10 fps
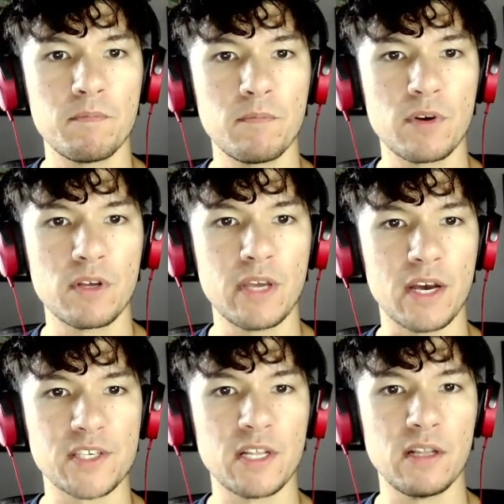Yeah,
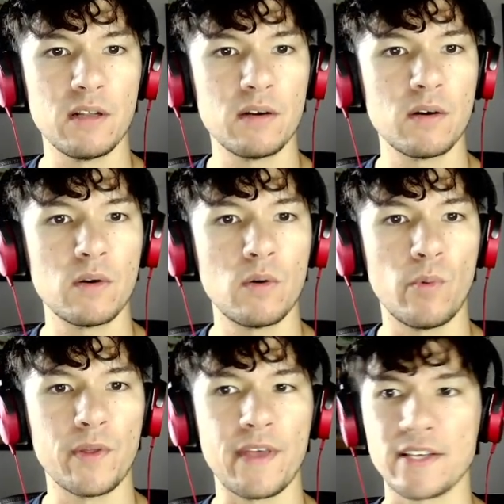still 1
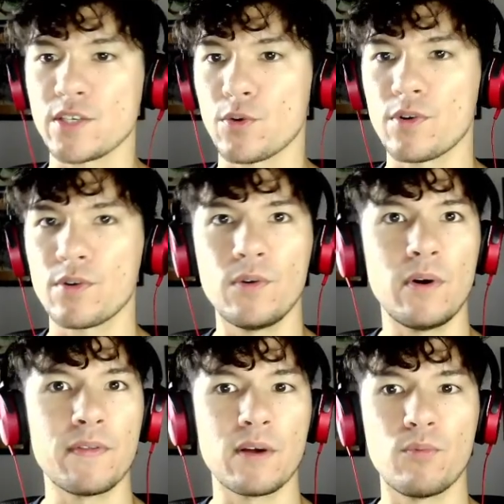Thassa's Oracle. I
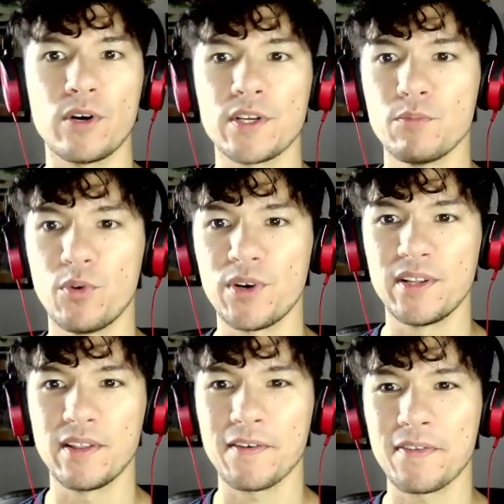think 1 is more than
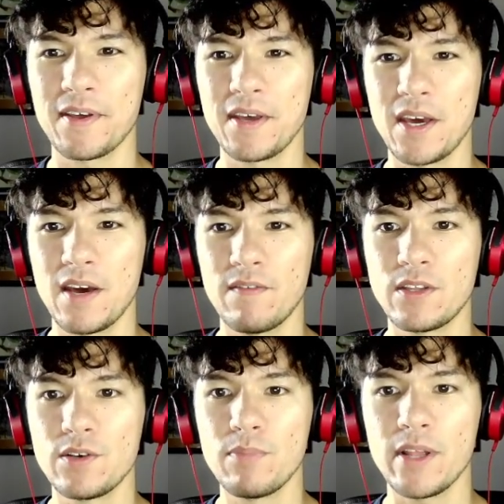enough. You do
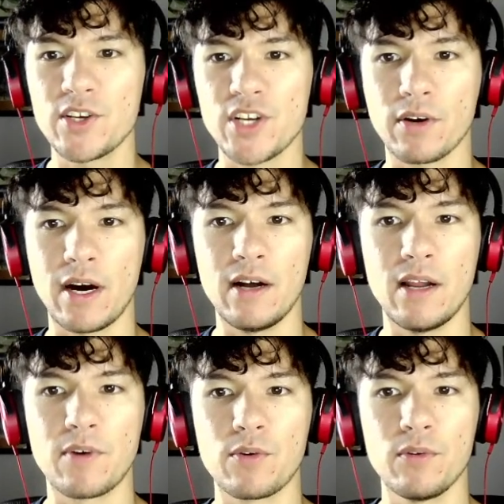play Sherlock Isle
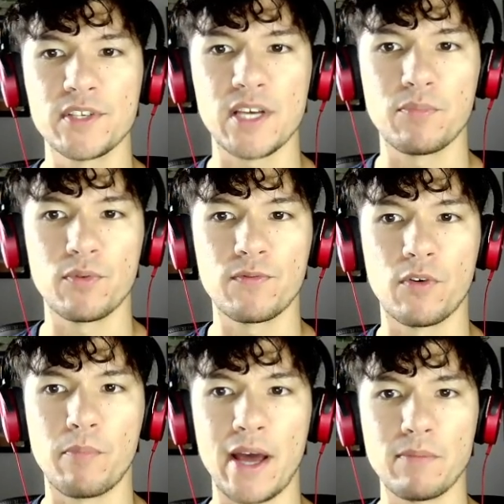Emrakul in sideboard for
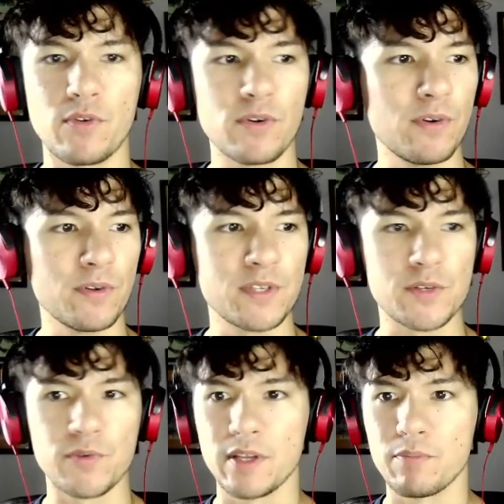Band Miracles. It's
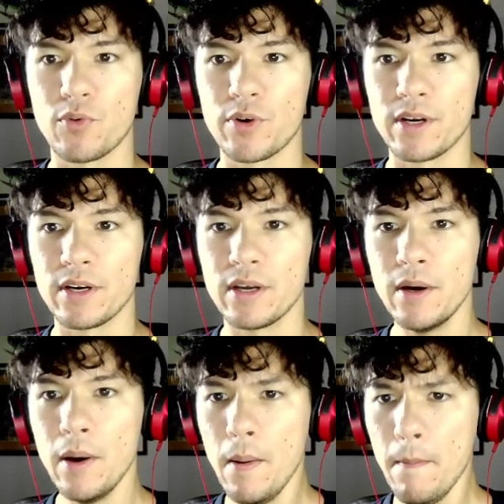really important.
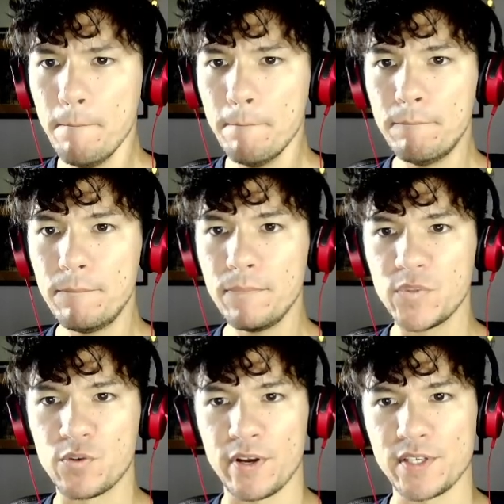The
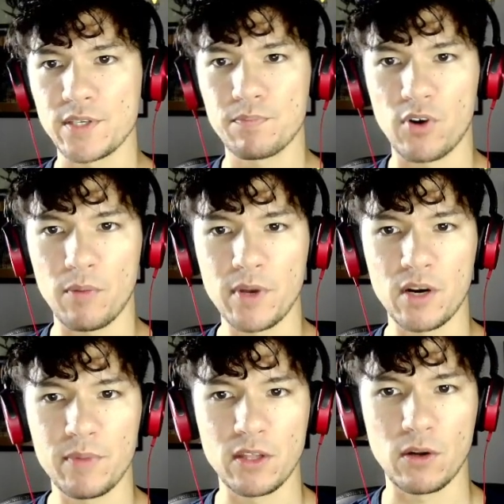rest is probably gonna be
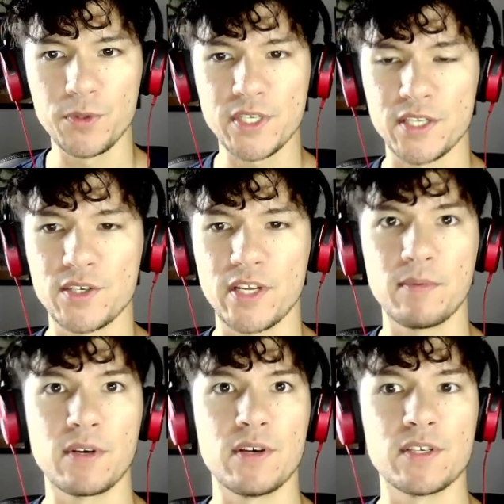an all-star today
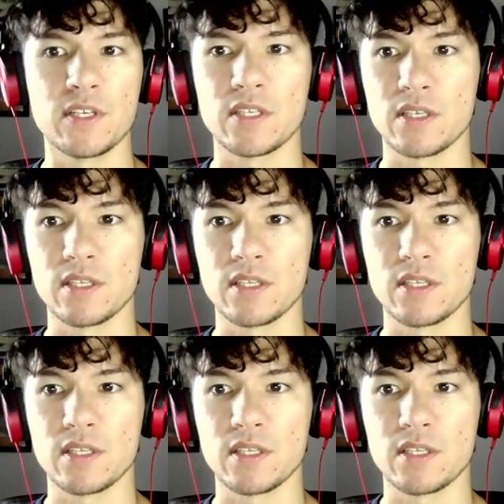because it's